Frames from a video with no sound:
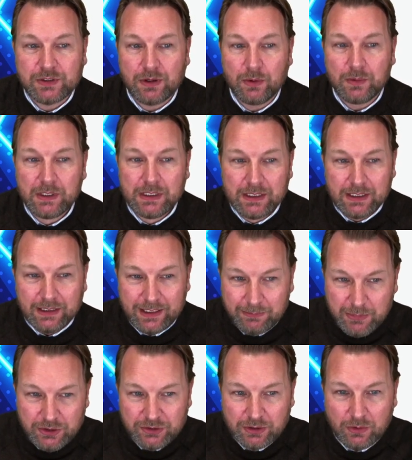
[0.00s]
So
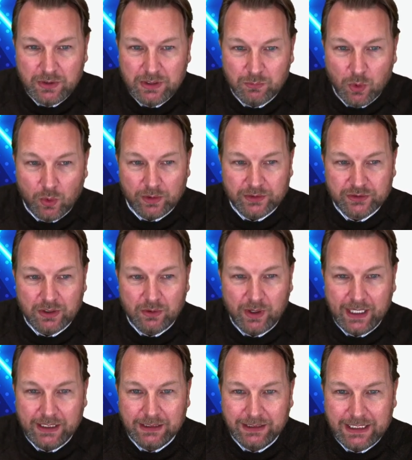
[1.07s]
let me show you more. So
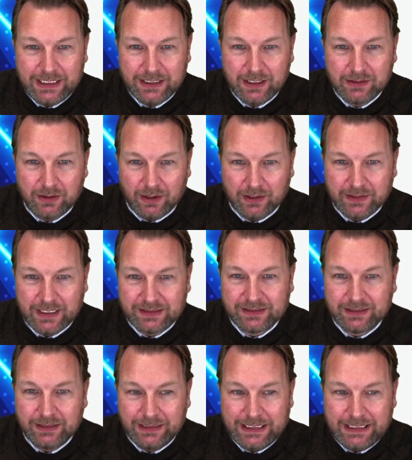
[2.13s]
a link card,
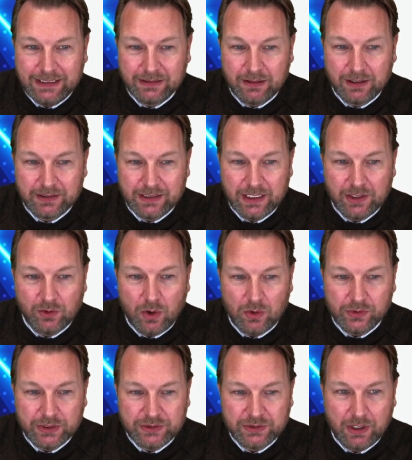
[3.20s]
that's a link card here
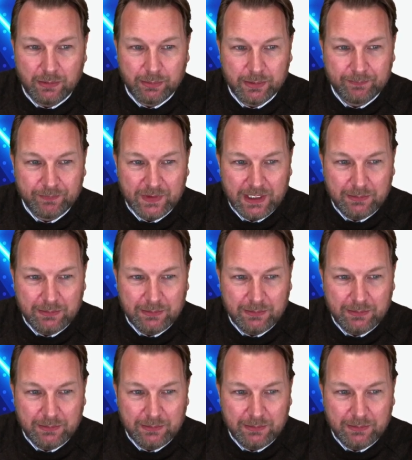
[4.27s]
on the top.